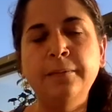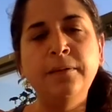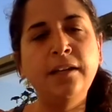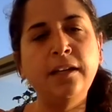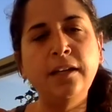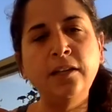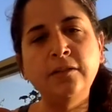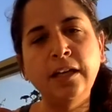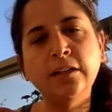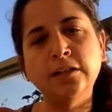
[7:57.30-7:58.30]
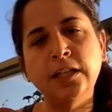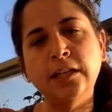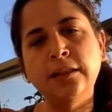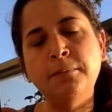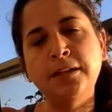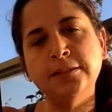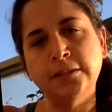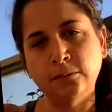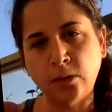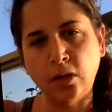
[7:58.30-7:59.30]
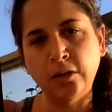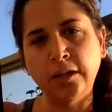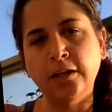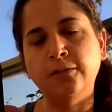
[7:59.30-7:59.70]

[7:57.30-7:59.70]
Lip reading: But you can't take the medicine wrong if